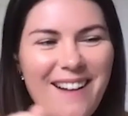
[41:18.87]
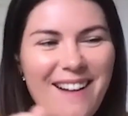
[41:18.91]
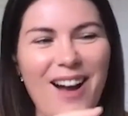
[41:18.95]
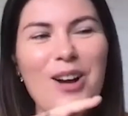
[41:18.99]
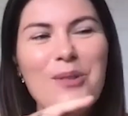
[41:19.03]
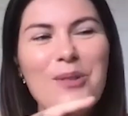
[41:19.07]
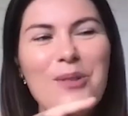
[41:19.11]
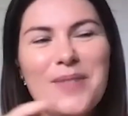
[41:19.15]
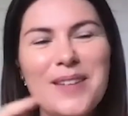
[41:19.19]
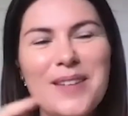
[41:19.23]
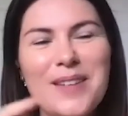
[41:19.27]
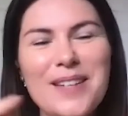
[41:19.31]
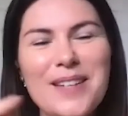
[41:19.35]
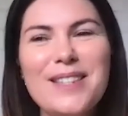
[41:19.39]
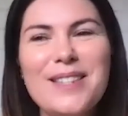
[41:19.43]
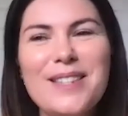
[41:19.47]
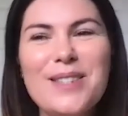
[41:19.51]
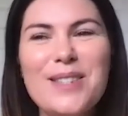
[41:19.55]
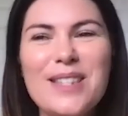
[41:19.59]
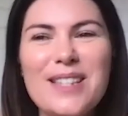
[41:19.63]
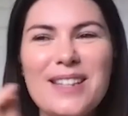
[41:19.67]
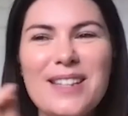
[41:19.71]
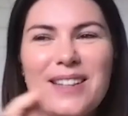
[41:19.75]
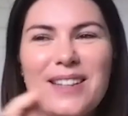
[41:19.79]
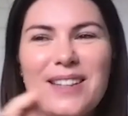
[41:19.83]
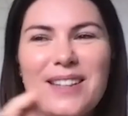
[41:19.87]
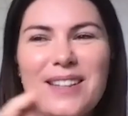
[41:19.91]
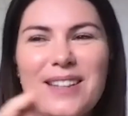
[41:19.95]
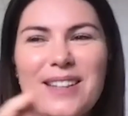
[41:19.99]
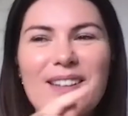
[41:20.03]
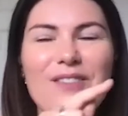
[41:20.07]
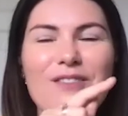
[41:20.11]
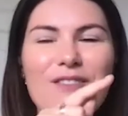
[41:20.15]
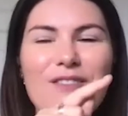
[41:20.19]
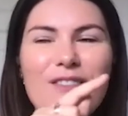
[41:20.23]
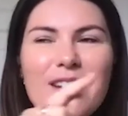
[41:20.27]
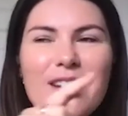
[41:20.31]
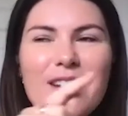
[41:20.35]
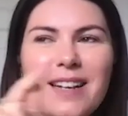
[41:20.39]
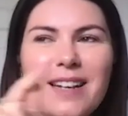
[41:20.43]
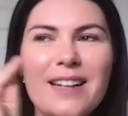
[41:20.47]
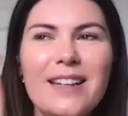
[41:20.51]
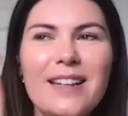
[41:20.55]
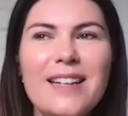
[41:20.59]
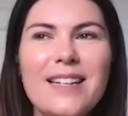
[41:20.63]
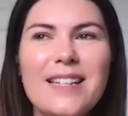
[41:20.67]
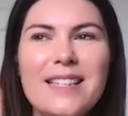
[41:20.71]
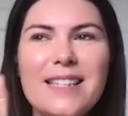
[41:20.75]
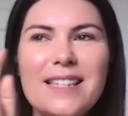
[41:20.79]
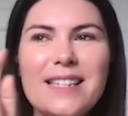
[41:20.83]
up this
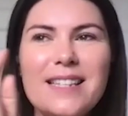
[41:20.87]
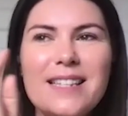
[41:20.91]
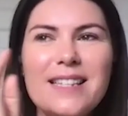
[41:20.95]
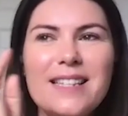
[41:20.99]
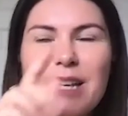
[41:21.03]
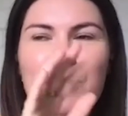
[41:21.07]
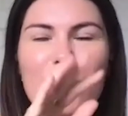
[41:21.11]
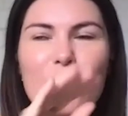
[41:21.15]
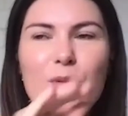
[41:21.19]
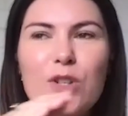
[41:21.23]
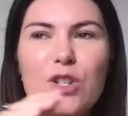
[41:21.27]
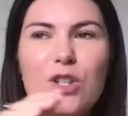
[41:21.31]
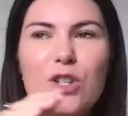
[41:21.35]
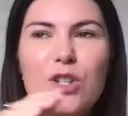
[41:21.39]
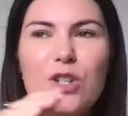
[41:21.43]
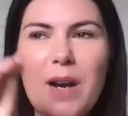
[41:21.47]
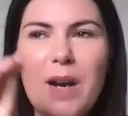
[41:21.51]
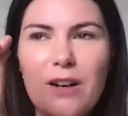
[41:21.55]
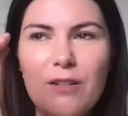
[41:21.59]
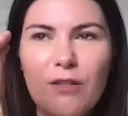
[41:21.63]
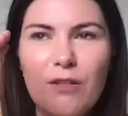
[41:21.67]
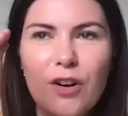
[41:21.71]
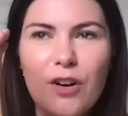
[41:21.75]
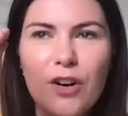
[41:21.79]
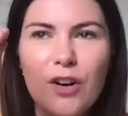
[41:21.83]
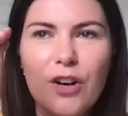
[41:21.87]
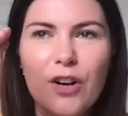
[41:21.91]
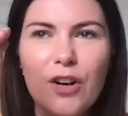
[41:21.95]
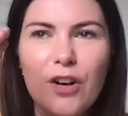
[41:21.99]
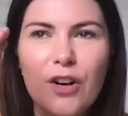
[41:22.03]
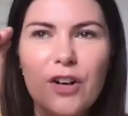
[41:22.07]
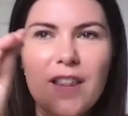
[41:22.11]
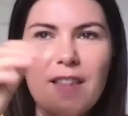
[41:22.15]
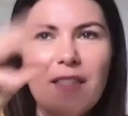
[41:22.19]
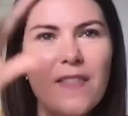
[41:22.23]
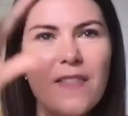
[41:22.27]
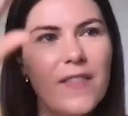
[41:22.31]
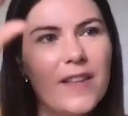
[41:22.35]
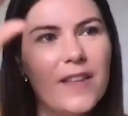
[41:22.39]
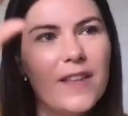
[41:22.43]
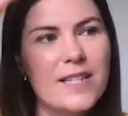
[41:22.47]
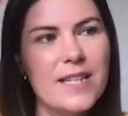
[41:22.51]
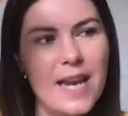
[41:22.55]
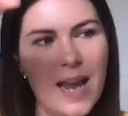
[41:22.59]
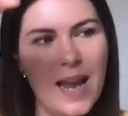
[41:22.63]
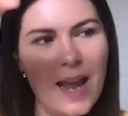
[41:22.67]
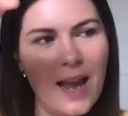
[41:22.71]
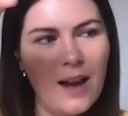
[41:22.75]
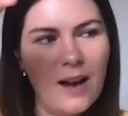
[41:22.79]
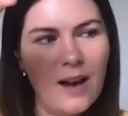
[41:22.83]
really steep switchback road, and then the
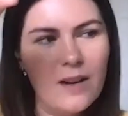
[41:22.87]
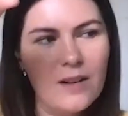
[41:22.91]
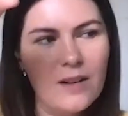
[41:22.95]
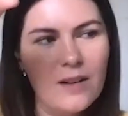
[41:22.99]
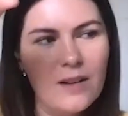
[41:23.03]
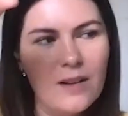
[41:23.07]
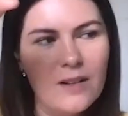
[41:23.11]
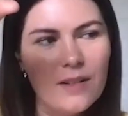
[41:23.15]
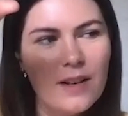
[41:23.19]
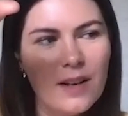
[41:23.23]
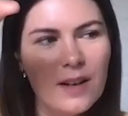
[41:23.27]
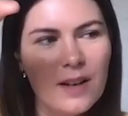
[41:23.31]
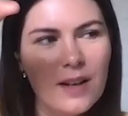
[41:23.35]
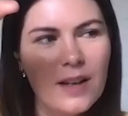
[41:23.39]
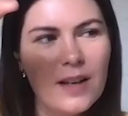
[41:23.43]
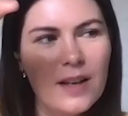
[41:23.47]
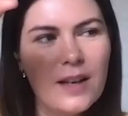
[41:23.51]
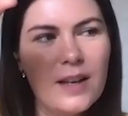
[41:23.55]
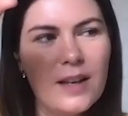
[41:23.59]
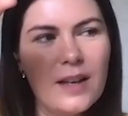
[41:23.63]
town,